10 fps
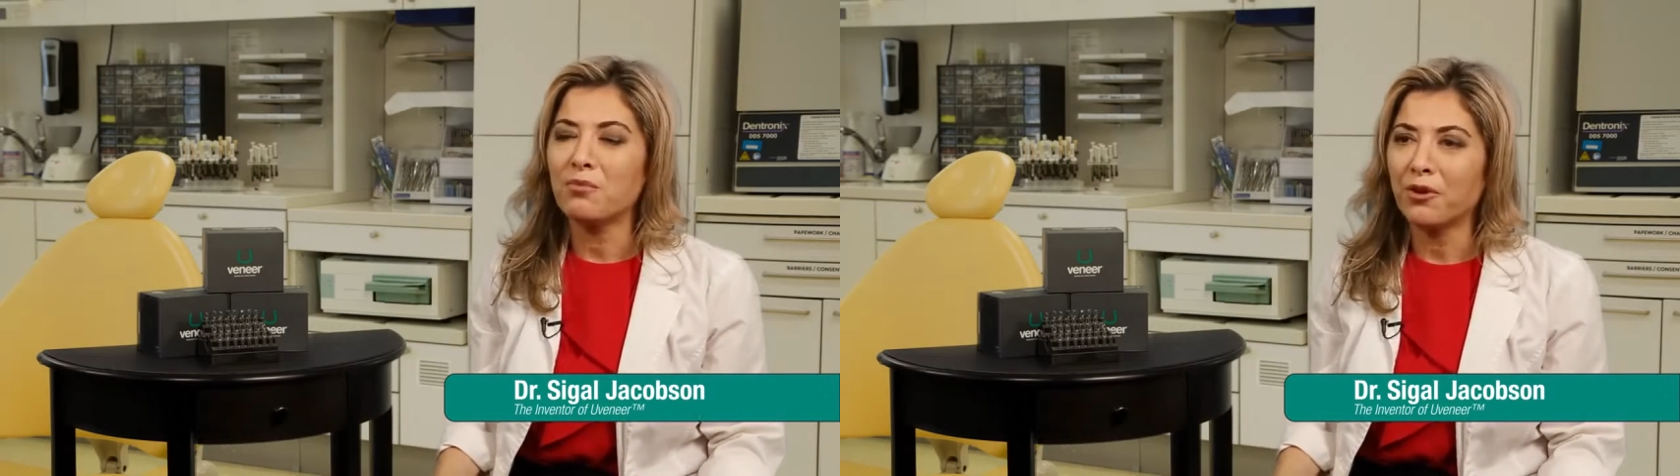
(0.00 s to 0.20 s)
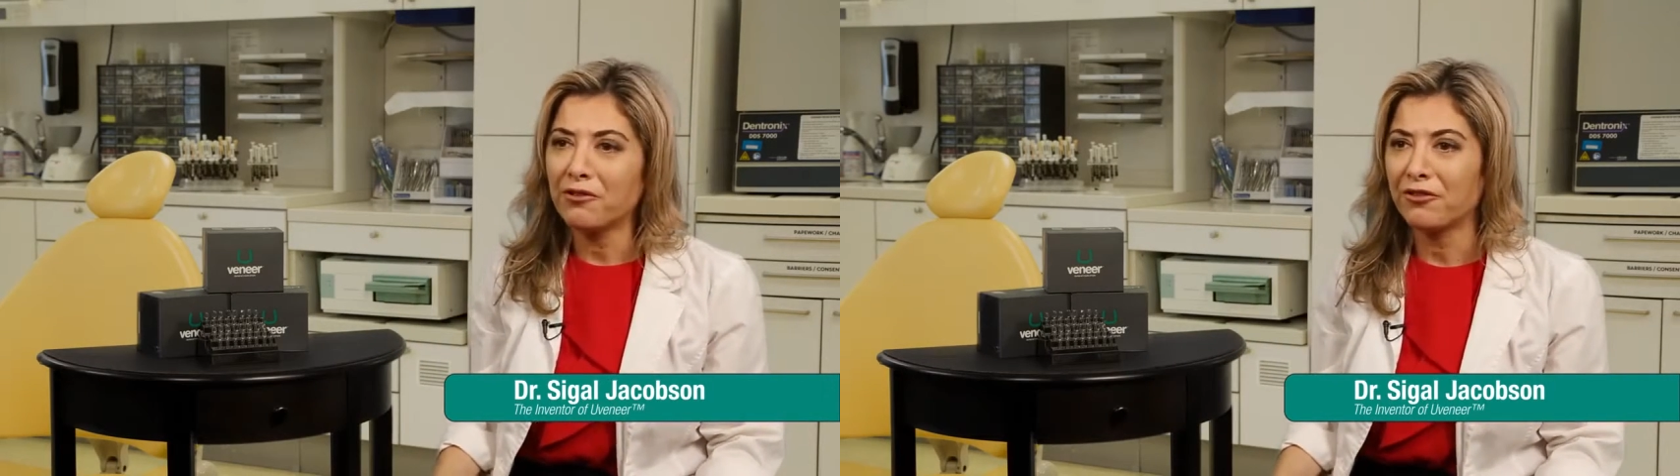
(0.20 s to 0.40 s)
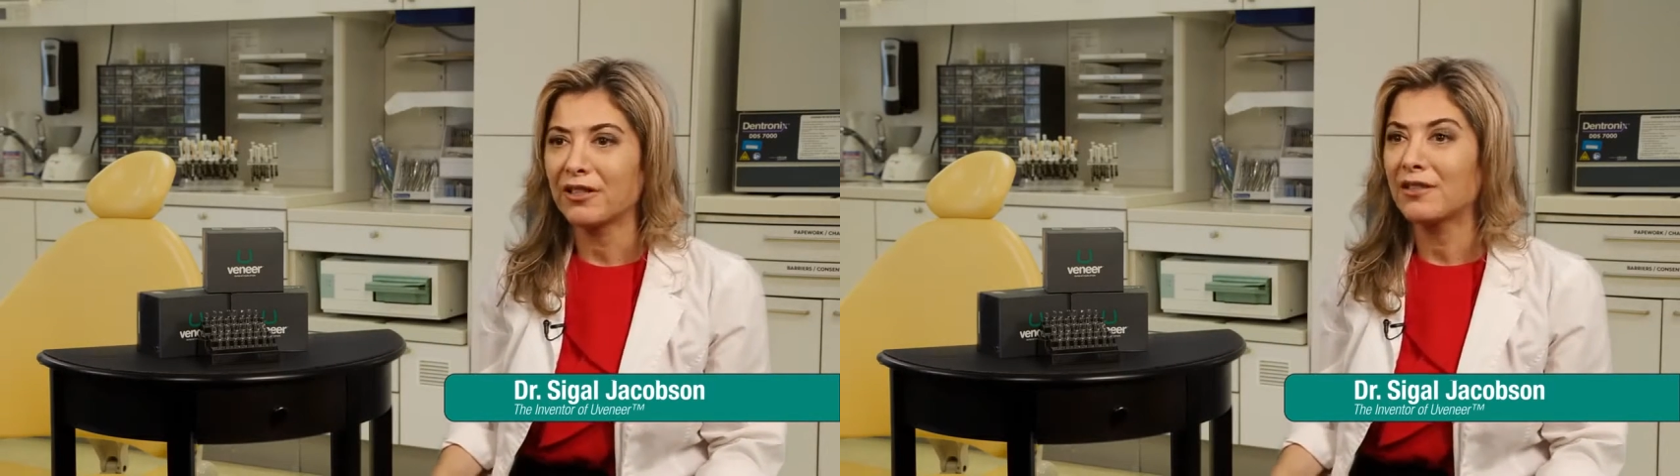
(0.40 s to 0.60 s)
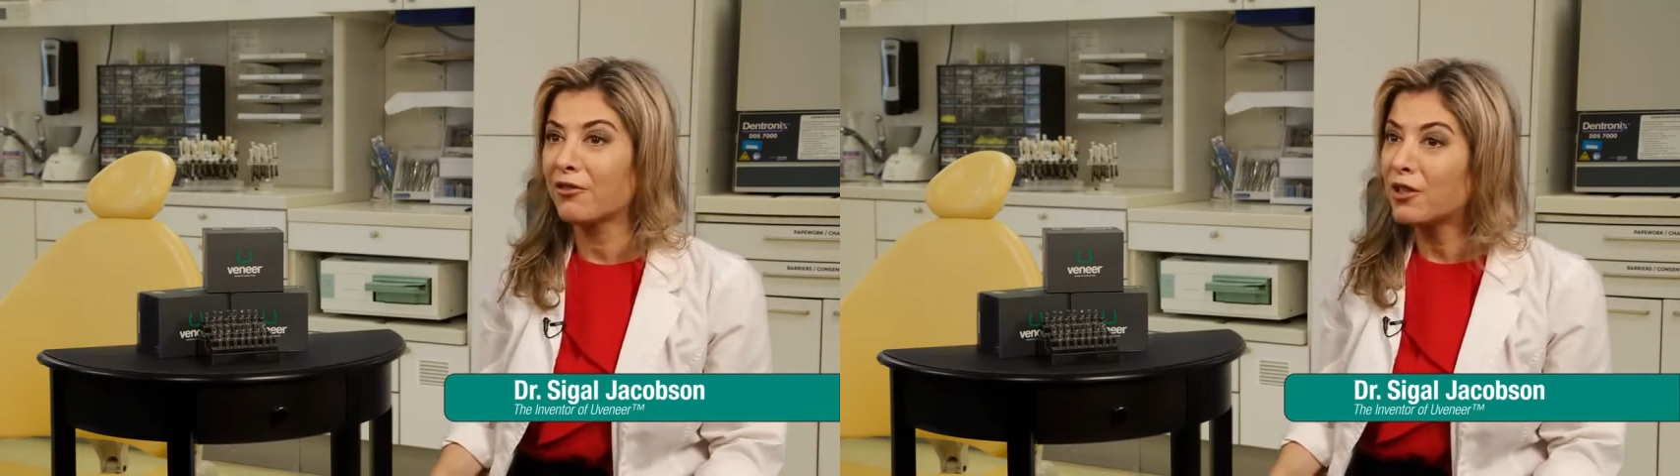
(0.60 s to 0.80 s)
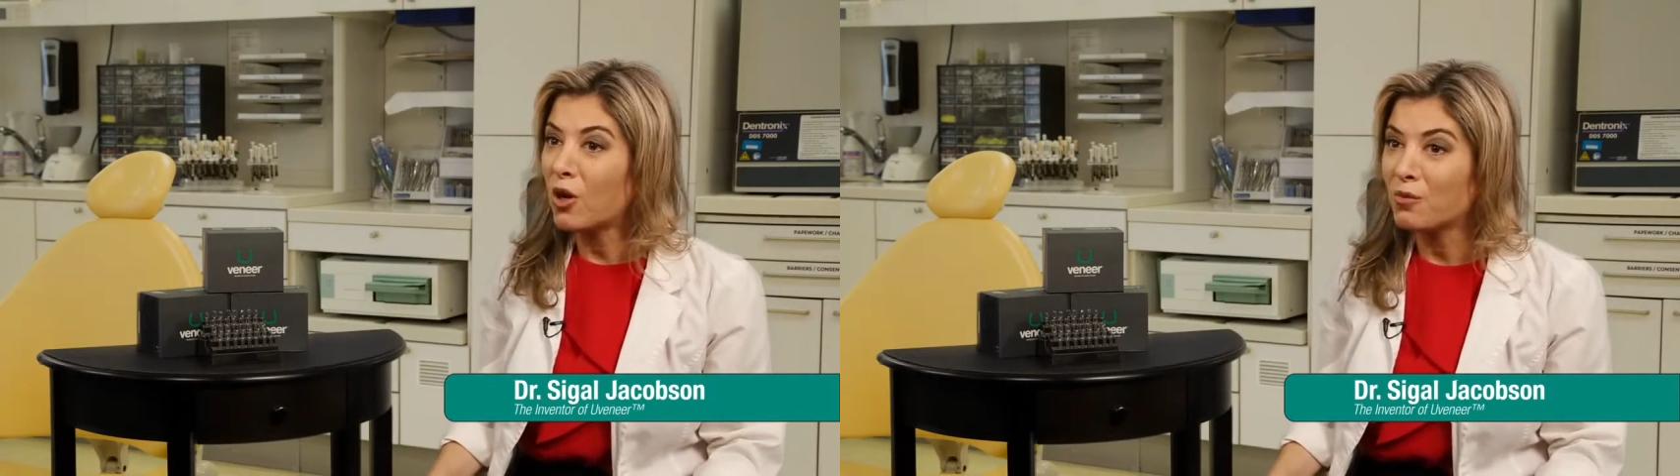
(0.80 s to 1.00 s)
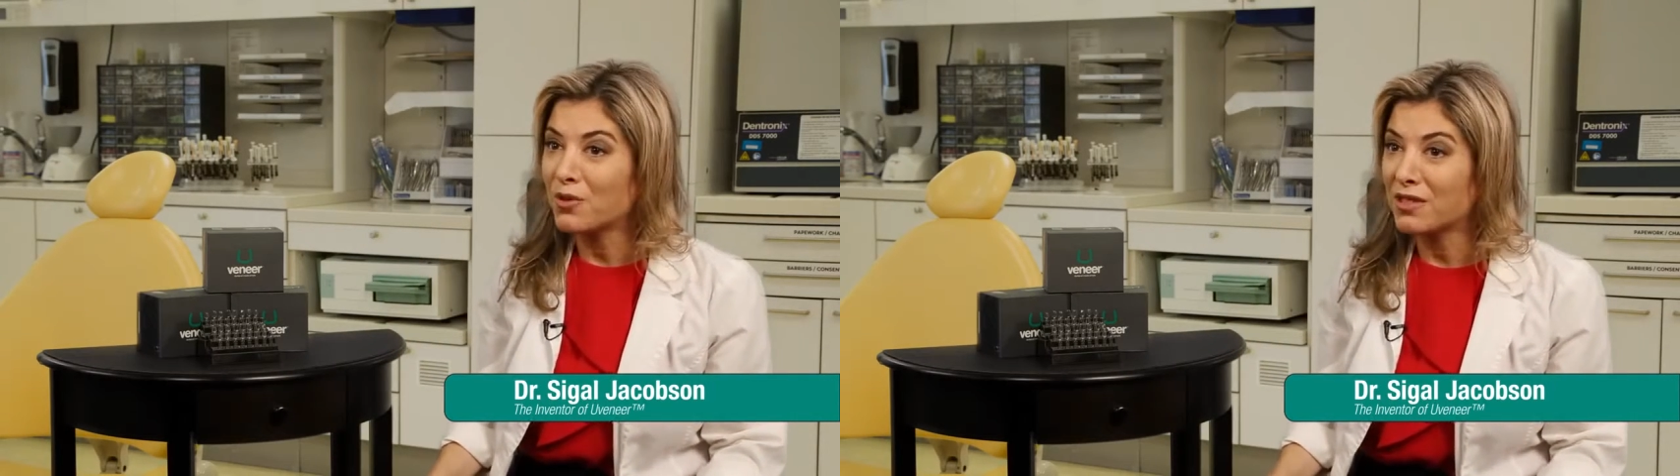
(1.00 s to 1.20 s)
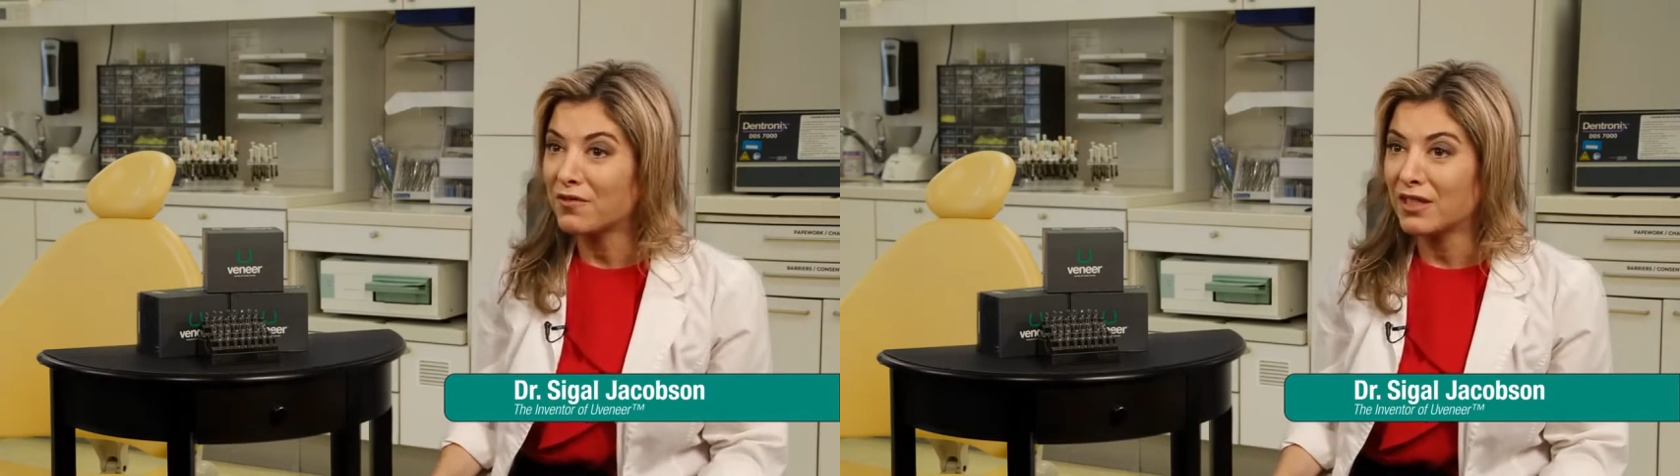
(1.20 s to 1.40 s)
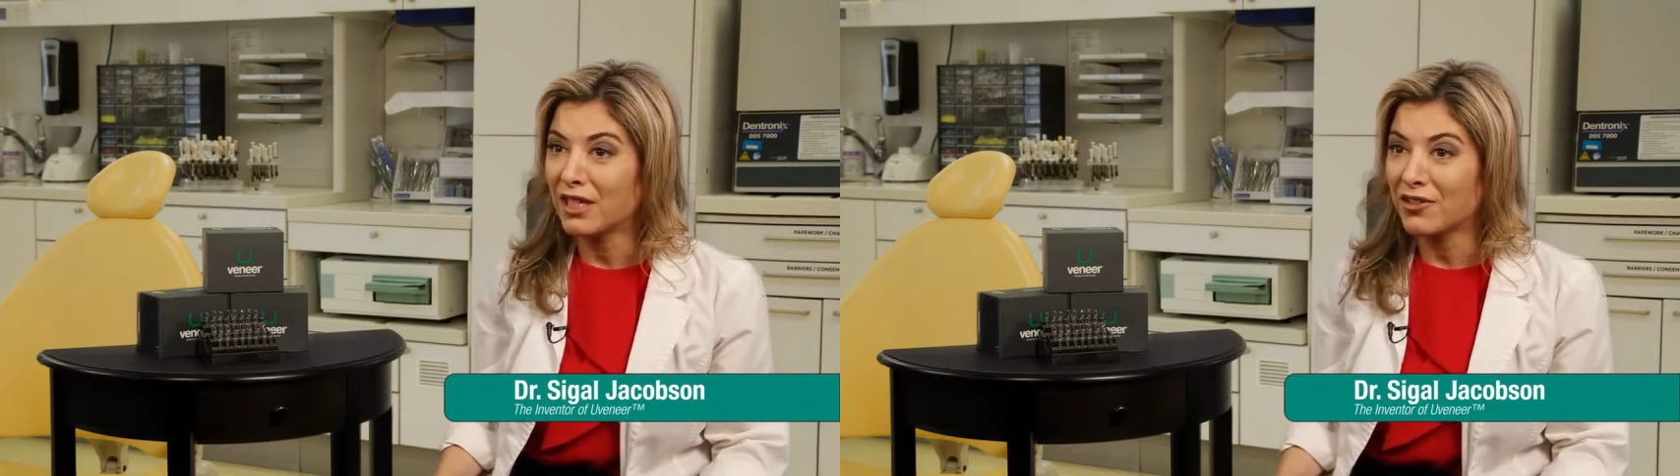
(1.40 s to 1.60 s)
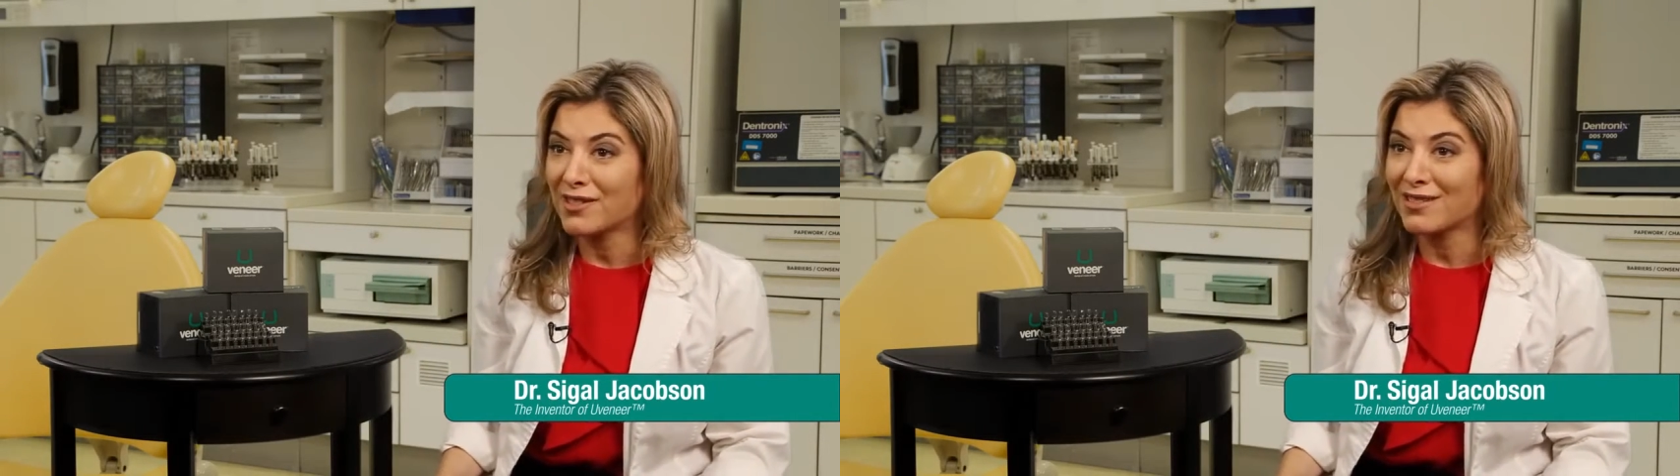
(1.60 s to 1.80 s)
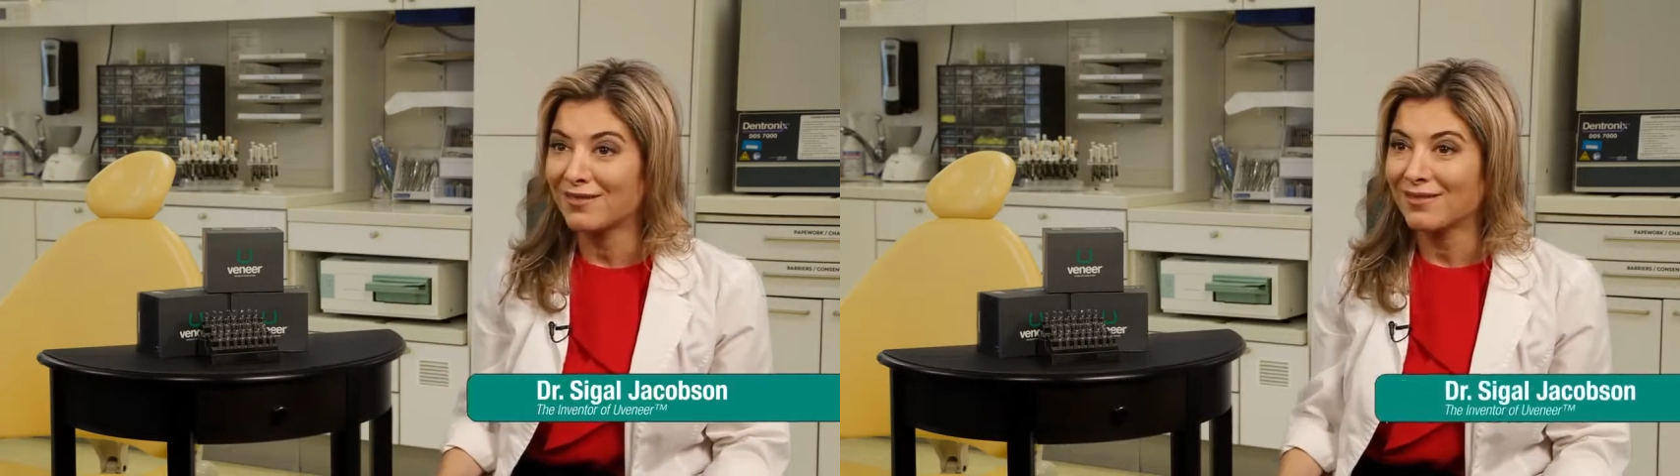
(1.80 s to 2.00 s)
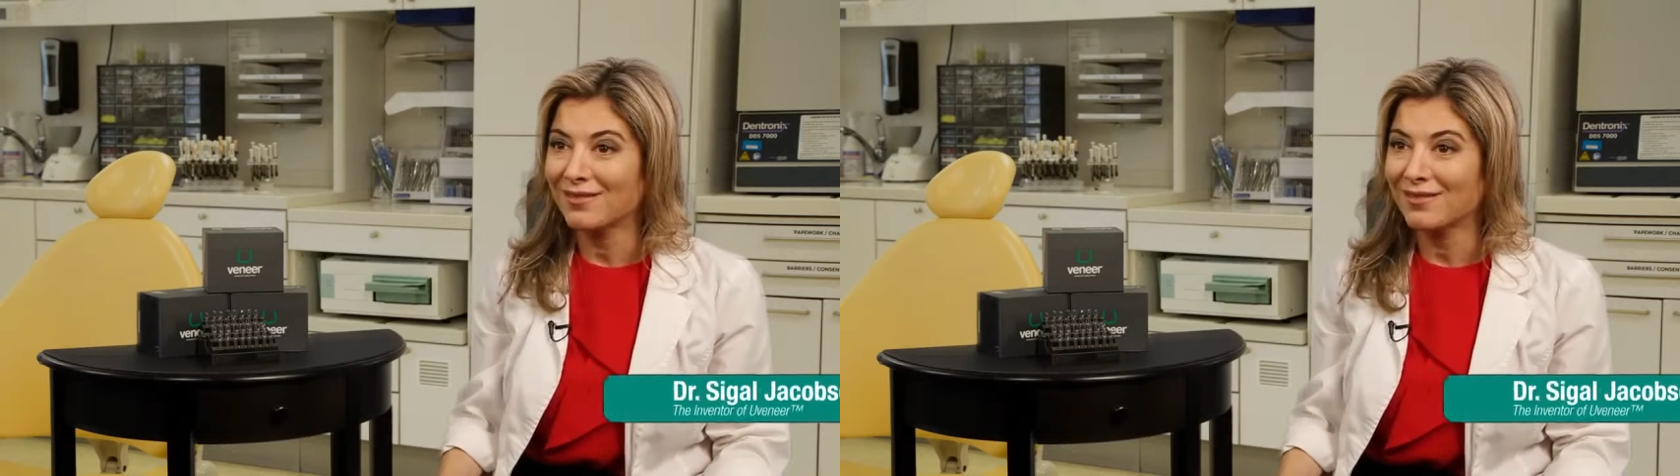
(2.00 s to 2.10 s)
perfect direct composite veneers.